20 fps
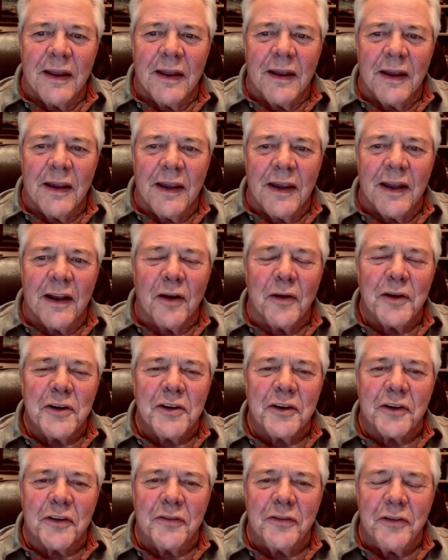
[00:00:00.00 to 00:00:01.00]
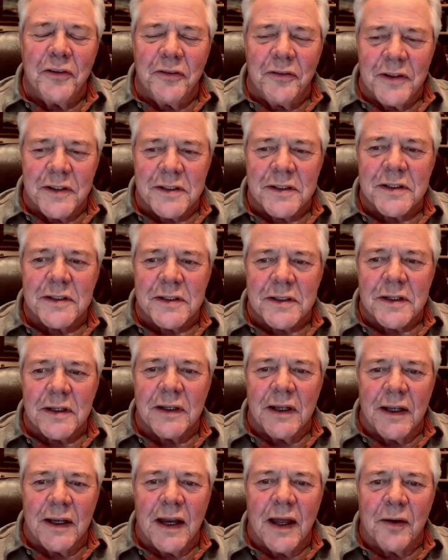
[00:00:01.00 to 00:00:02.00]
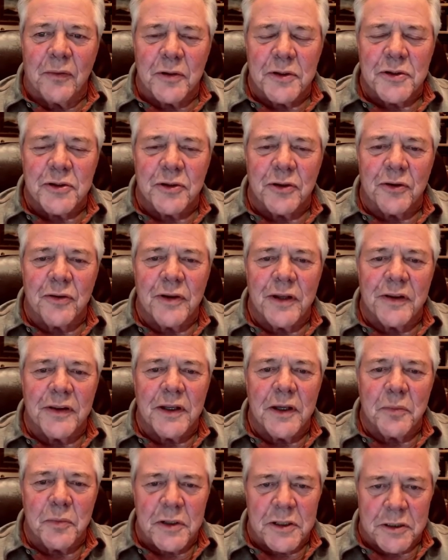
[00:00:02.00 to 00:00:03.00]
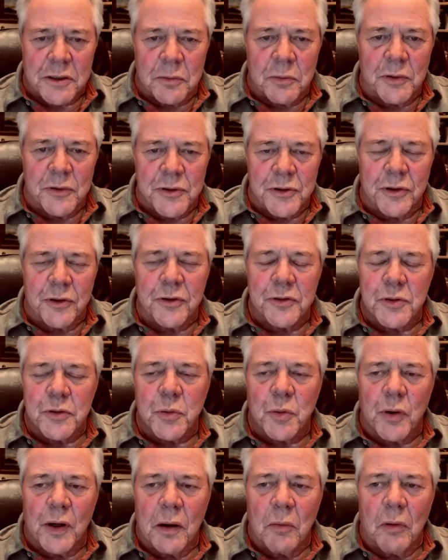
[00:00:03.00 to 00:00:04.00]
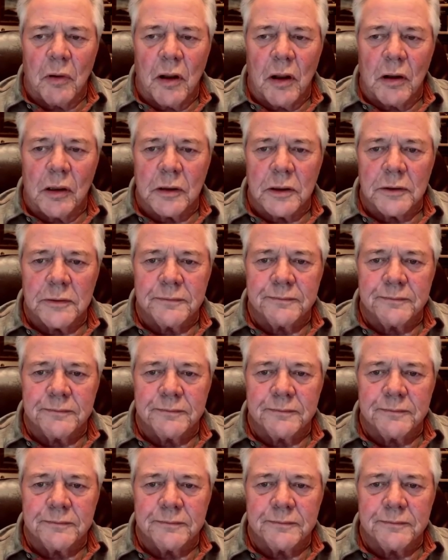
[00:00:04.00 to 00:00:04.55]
It only took a few visits, and I was sure that the Episcopal Church is where I belonged.